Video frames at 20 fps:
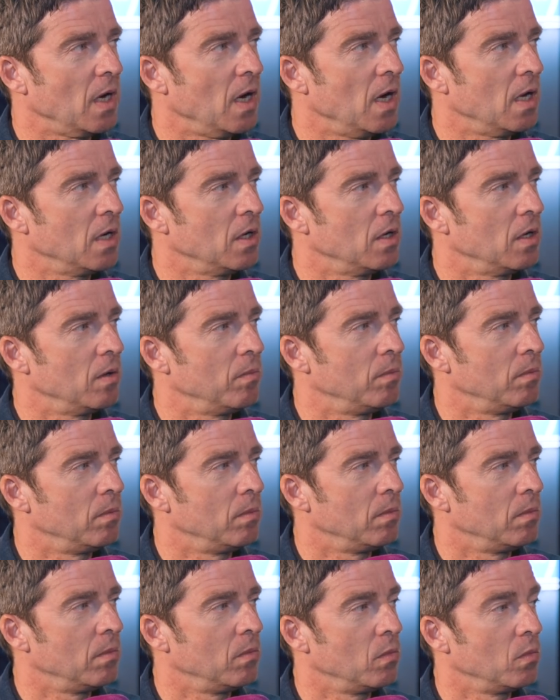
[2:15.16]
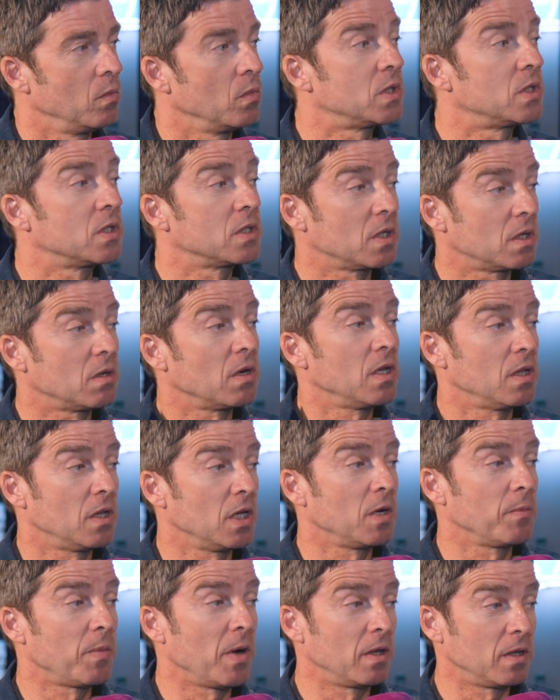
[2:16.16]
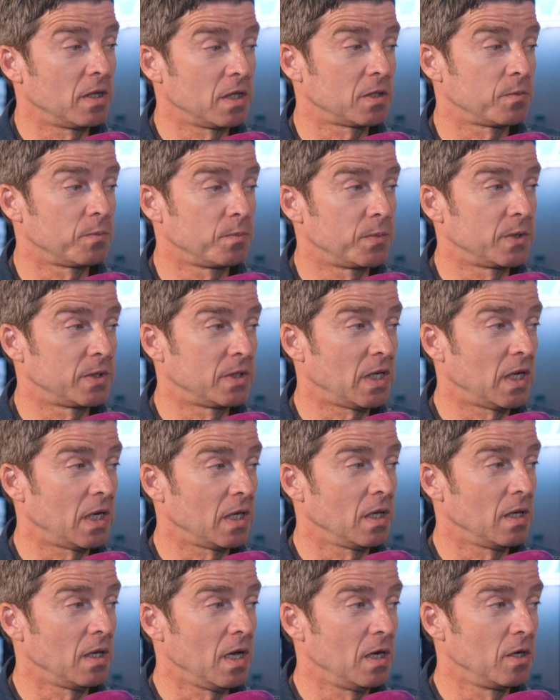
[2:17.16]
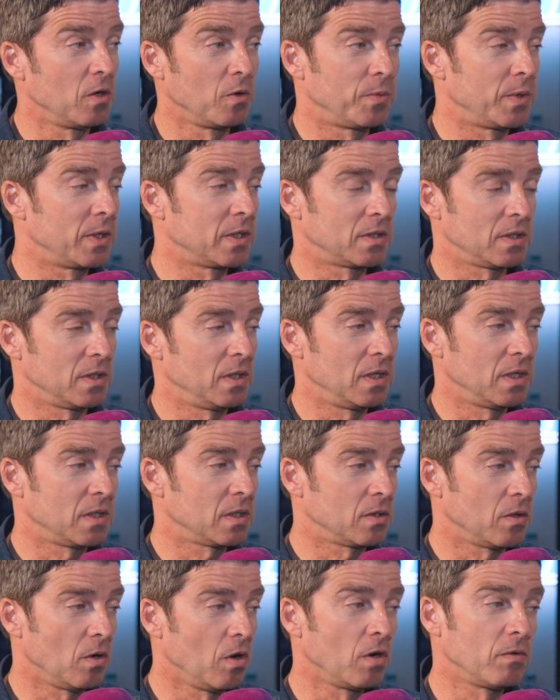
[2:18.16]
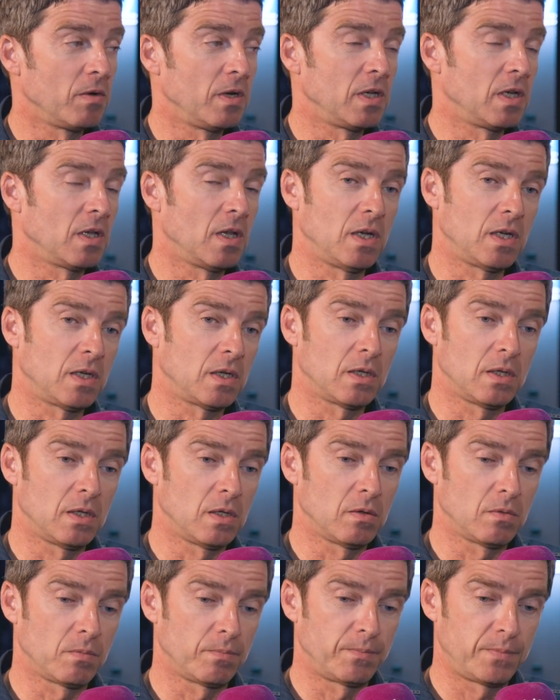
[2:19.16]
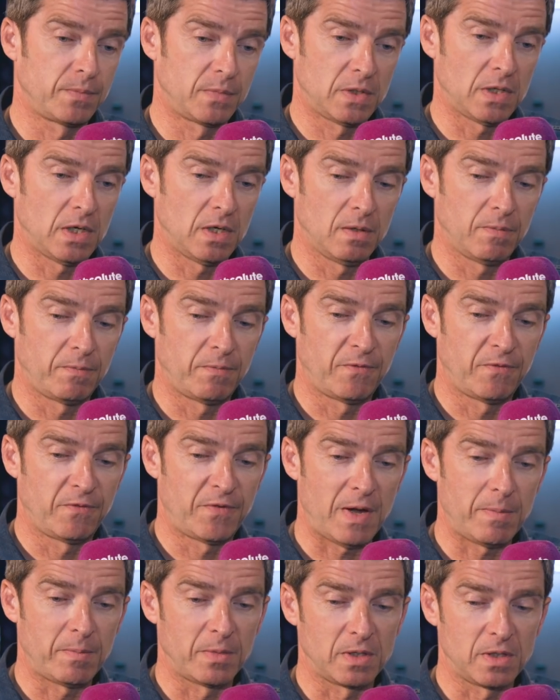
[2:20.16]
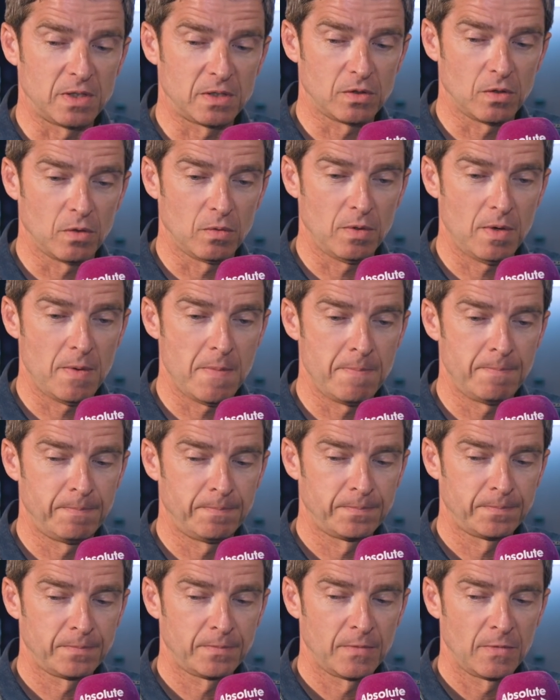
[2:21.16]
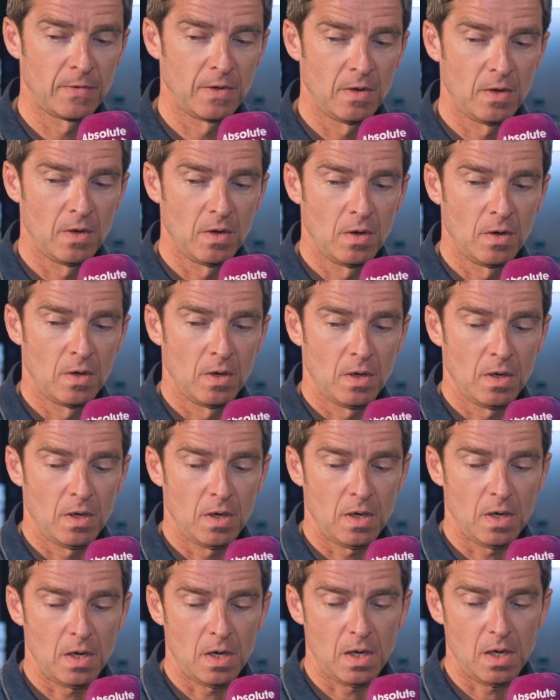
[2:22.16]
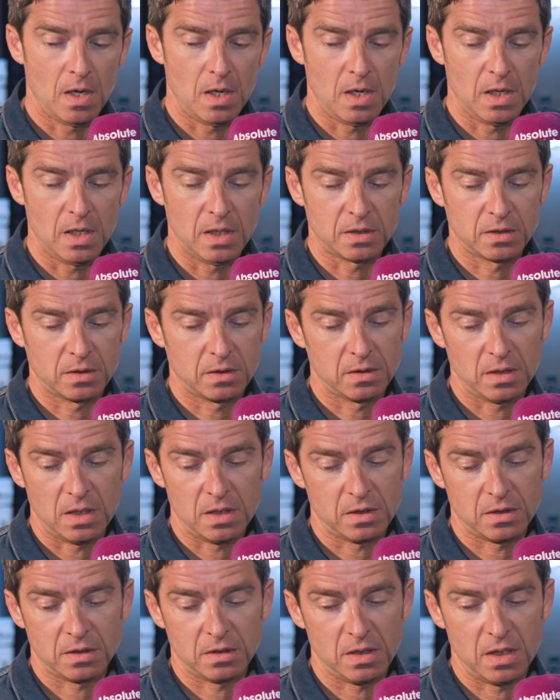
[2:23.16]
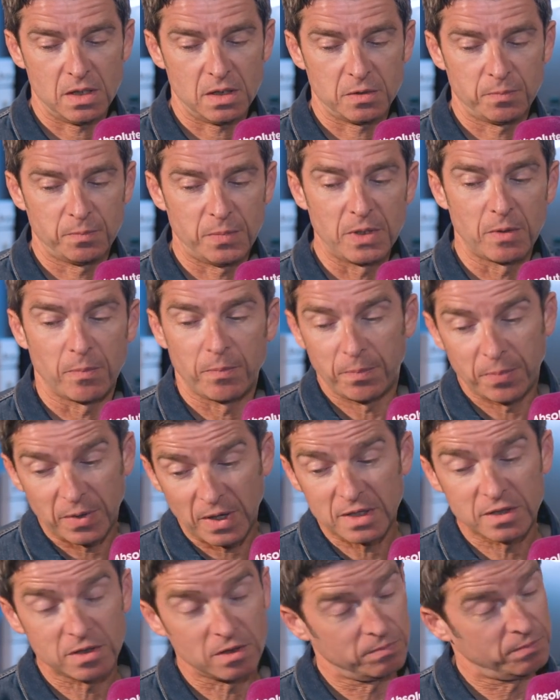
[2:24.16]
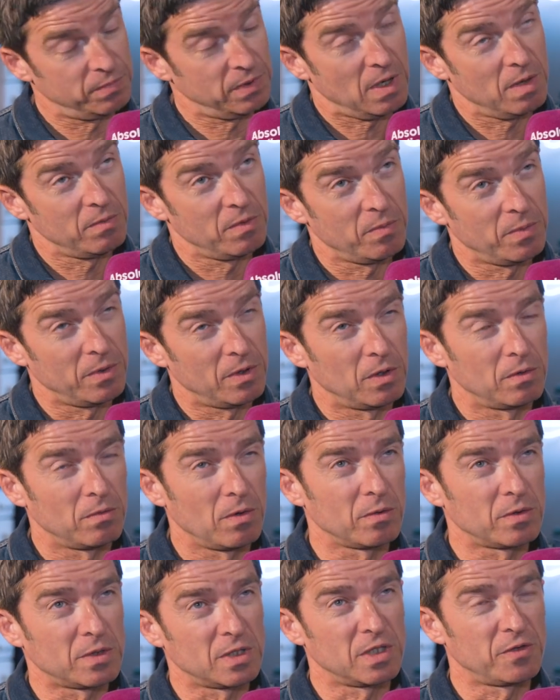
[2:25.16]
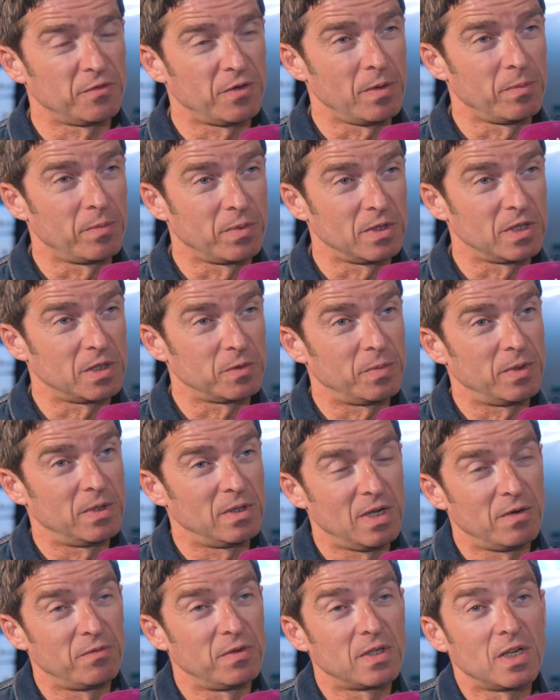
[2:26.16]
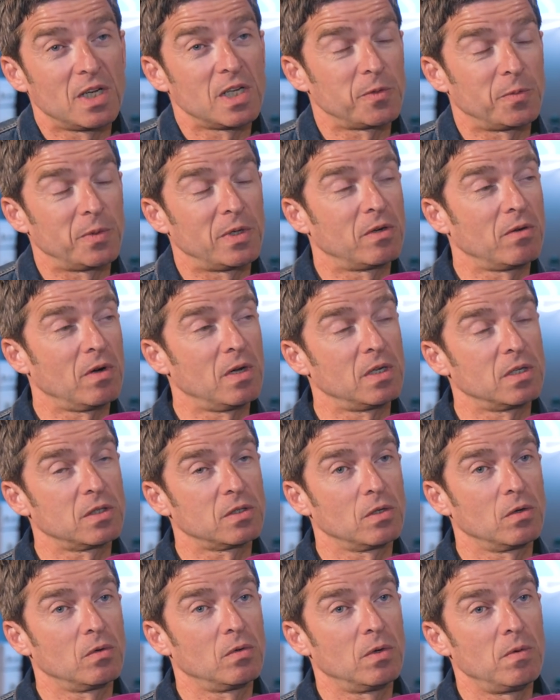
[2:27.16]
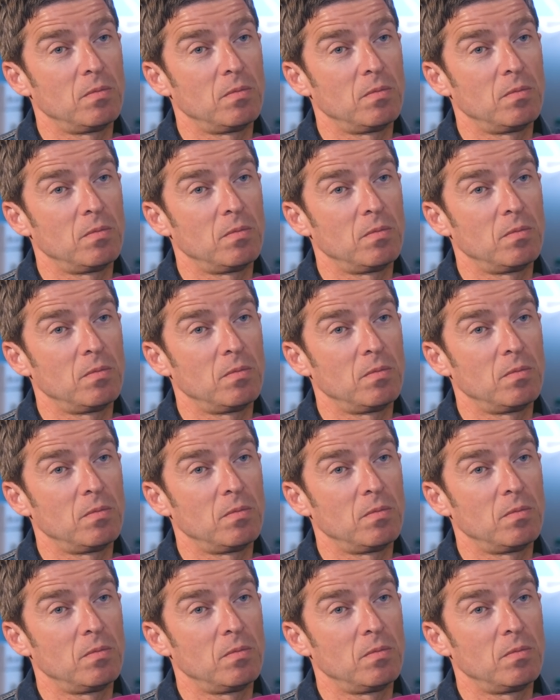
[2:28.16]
And um, which is the great thing about this particular lineup is it's already like a little kind of family. So um, uh, it's it's it's been a pleasure. I mean, we've been on the road since February. It's been every day. It's been great. So.